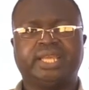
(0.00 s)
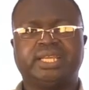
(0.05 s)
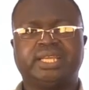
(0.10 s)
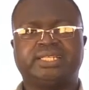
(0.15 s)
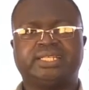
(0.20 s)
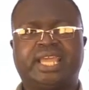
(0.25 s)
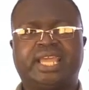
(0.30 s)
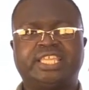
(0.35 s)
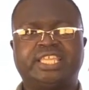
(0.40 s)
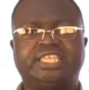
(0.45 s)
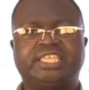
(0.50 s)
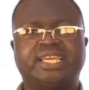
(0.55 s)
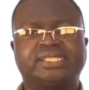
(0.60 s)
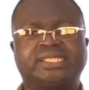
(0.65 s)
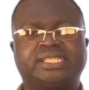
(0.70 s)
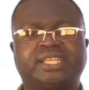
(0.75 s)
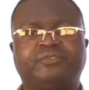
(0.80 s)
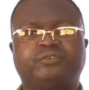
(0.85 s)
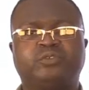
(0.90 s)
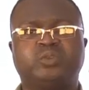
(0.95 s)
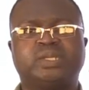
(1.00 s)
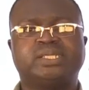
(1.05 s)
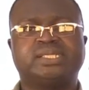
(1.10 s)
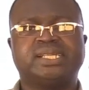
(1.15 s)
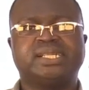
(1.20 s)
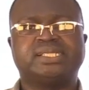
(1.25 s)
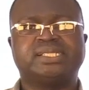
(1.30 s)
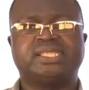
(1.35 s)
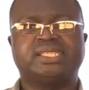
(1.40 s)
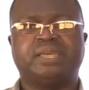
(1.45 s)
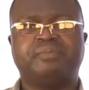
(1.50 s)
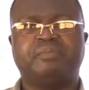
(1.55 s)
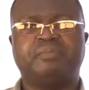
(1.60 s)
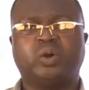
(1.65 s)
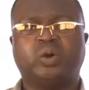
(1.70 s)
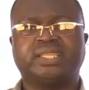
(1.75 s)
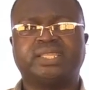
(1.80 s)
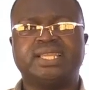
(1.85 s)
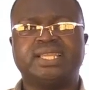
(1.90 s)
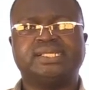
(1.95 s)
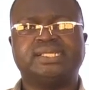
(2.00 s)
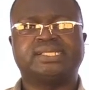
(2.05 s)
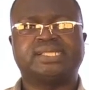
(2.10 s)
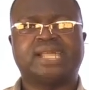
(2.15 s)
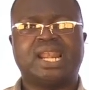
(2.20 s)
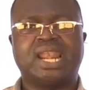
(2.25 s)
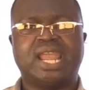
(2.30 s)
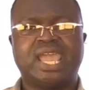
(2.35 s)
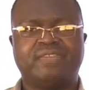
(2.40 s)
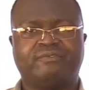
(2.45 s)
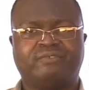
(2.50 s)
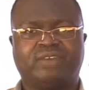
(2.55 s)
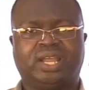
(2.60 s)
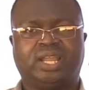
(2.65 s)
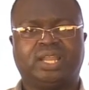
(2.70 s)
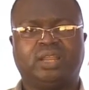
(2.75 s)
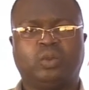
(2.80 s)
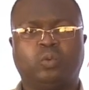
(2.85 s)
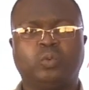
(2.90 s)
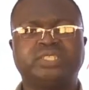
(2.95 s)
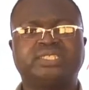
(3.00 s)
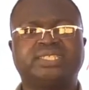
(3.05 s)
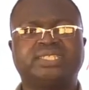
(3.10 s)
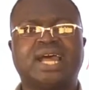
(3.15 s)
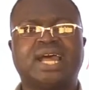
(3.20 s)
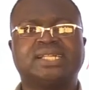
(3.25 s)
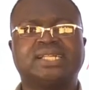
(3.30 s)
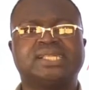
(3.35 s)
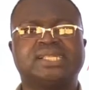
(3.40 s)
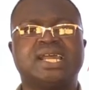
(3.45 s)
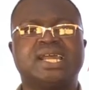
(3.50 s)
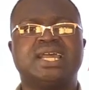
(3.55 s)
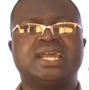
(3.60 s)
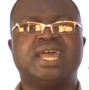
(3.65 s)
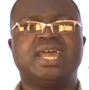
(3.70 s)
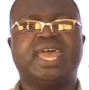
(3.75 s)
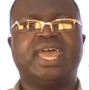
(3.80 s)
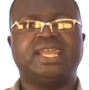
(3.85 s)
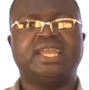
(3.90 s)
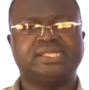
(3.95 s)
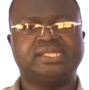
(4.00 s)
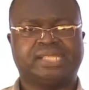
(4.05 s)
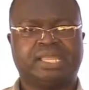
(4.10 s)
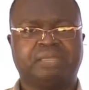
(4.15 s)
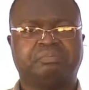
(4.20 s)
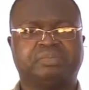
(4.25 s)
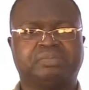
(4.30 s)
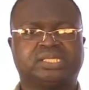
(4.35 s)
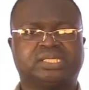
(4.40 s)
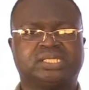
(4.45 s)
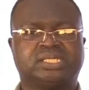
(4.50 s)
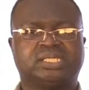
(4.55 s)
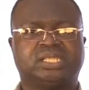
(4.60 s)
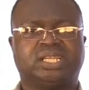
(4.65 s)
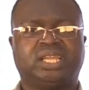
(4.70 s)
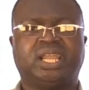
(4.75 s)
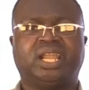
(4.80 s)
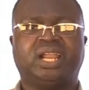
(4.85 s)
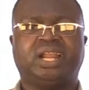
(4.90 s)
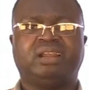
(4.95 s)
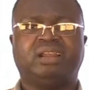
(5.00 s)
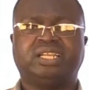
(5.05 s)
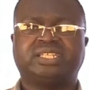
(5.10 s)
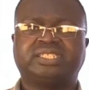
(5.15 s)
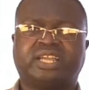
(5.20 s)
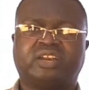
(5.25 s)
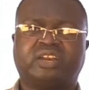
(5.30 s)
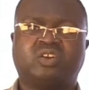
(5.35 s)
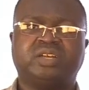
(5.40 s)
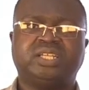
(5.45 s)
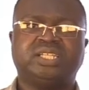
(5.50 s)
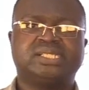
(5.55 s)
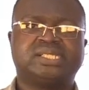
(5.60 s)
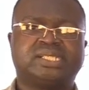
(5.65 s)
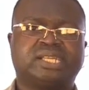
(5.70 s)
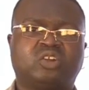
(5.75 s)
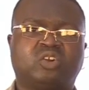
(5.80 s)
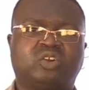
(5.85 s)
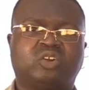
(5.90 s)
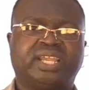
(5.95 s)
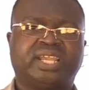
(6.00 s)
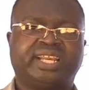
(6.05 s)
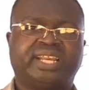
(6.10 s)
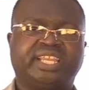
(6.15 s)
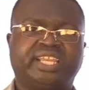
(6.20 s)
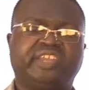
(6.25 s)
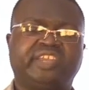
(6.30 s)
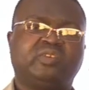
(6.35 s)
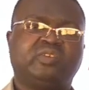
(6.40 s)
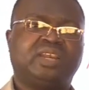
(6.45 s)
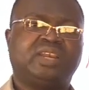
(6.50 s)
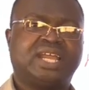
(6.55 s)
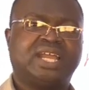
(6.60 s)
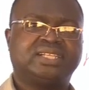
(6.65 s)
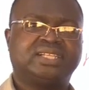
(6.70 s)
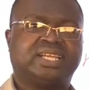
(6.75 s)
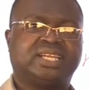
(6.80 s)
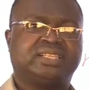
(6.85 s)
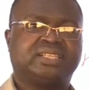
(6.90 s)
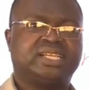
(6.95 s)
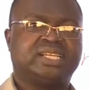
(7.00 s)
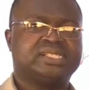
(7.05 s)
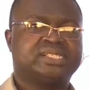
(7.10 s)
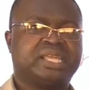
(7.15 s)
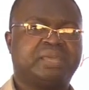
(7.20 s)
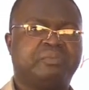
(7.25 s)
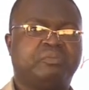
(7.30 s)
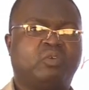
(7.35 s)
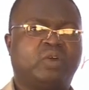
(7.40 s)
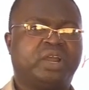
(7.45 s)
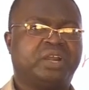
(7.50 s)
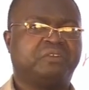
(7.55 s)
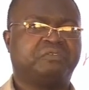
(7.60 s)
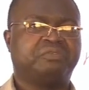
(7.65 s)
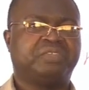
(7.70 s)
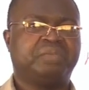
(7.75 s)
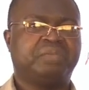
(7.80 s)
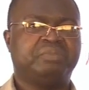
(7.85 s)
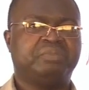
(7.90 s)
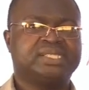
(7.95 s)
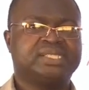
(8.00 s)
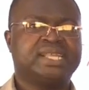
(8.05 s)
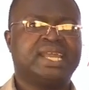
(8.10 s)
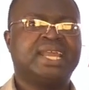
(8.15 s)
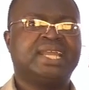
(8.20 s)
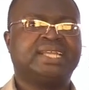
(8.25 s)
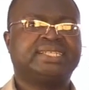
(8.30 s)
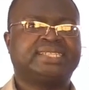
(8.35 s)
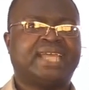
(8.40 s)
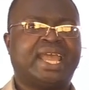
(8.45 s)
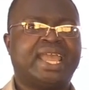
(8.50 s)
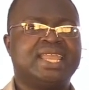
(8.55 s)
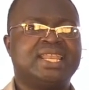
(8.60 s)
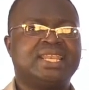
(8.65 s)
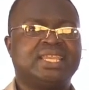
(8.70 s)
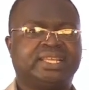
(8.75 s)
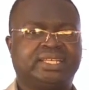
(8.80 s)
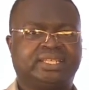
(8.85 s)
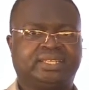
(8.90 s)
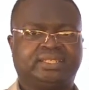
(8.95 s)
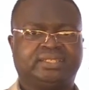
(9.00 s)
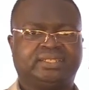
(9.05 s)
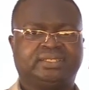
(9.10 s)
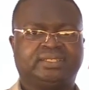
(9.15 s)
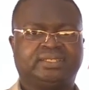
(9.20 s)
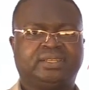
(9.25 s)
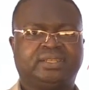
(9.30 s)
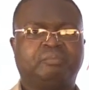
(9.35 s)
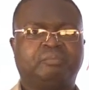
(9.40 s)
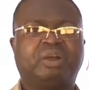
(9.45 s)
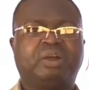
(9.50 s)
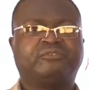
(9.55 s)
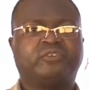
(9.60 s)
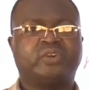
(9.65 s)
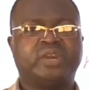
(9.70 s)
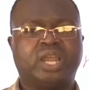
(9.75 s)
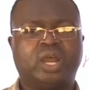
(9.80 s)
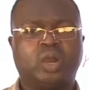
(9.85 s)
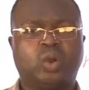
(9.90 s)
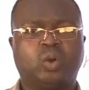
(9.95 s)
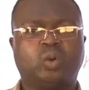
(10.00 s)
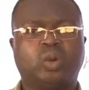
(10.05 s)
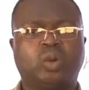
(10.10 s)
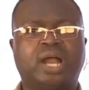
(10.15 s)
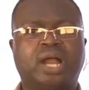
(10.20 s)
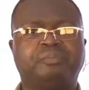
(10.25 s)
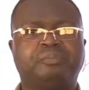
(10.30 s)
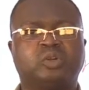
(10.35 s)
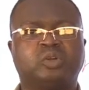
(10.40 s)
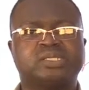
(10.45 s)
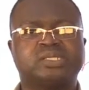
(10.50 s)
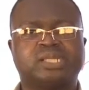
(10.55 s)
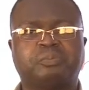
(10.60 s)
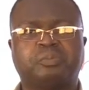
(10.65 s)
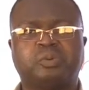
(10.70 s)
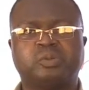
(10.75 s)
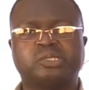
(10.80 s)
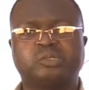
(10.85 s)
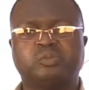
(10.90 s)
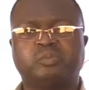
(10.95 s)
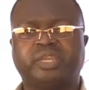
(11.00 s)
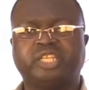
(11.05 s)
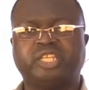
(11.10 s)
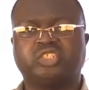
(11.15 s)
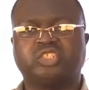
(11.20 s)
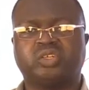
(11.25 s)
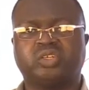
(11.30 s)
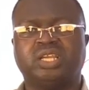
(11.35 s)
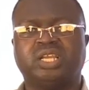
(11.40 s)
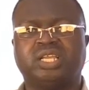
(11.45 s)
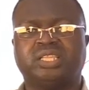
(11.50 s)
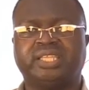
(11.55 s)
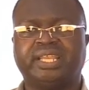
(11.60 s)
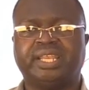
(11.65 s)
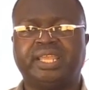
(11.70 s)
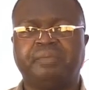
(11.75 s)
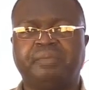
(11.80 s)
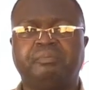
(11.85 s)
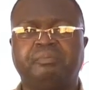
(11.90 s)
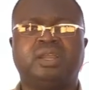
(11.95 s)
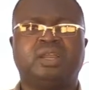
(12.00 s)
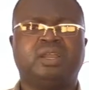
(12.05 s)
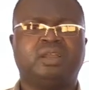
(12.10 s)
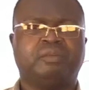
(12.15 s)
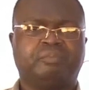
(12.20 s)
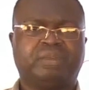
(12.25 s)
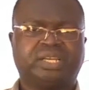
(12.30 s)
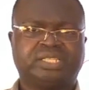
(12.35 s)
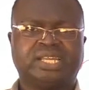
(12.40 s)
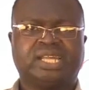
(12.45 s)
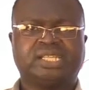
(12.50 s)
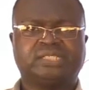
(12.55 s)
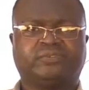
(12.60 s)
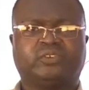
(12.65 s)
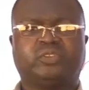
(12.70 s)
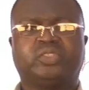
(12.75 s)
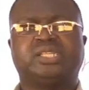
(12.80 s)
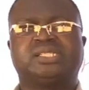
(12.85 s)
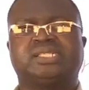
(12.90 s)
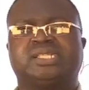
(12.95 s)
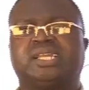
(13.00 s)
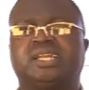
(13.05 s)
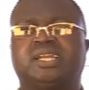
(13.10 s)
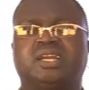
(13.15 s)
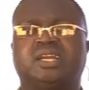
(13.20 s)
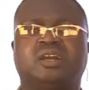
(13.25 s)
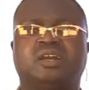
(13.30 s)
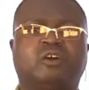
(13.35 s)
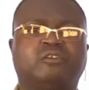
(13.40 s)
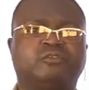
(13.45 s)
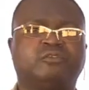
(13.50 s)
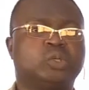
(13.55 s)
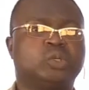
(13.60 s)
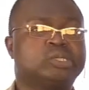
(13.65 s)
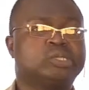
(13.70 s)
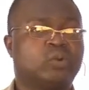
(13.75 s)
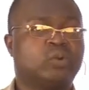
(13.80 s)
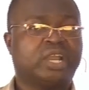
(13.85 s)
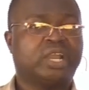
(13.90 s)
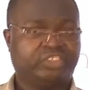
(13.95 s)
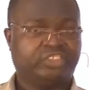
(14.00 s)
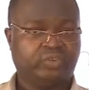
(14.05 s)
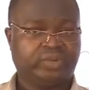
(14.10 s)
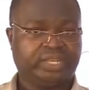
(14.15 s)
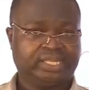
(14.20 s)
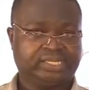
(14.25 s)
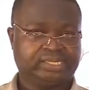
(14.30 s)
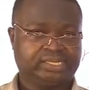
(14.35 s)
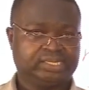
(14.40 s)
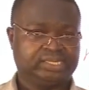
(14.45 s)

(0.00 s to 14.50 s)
Digestive juices in the mouth is saliva, which has enzymes. Later on in secondary, you learn that the enzyme, one of them is ptyalin. But for now, I'm not supposed to mention the name, but just for the sake of those who are curious.